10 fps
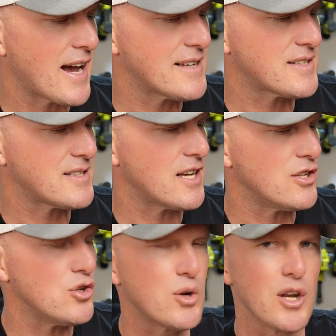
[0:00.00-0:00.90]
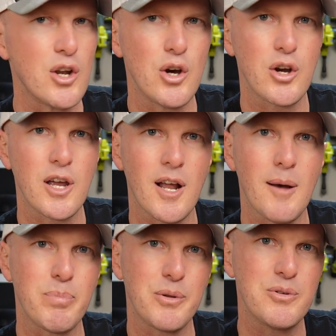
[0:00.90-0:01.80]
has is that you can hook it
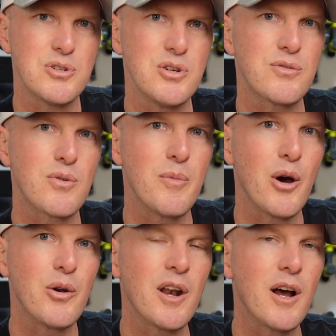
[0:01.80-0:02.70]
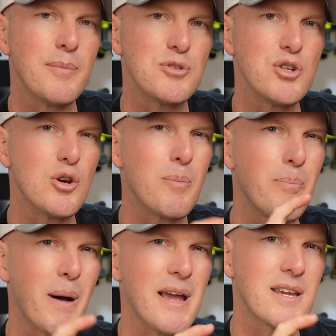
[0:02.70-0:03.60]
up, Bluetooth remote it up to your
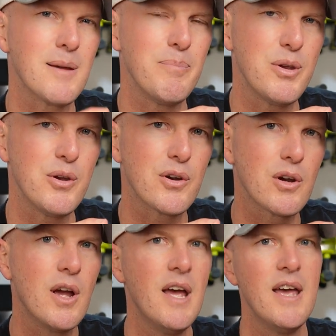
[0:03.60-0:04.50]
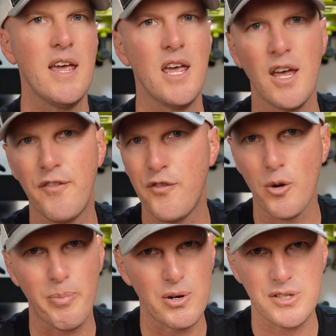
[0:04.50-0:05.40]
bike computer if
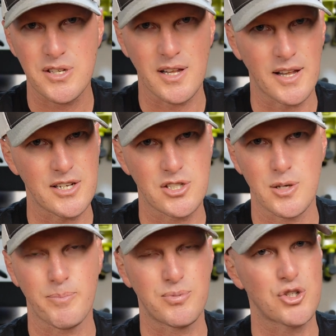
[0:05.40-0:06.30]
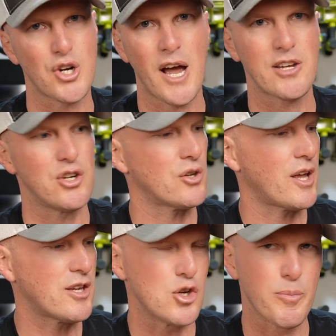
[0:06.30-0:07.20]
you're a person that likes to track your
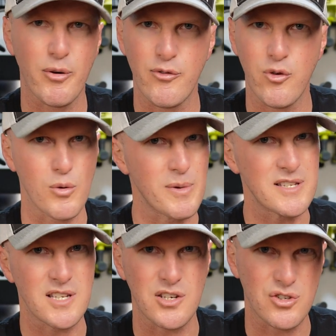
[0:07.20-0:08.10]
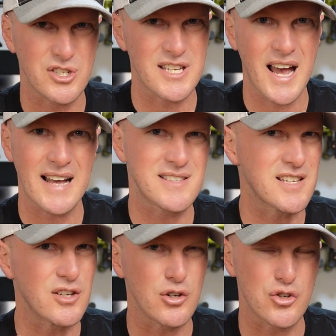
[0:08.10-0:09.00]
like your performance and your stats
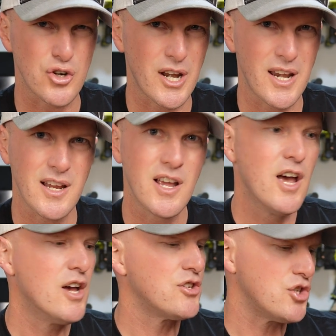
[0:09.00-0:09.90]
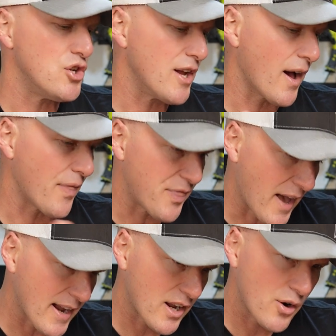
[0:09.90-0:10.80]
and your training so you got
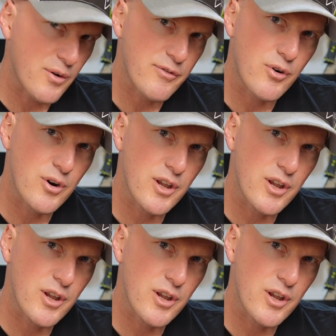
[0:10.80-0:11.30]
that going for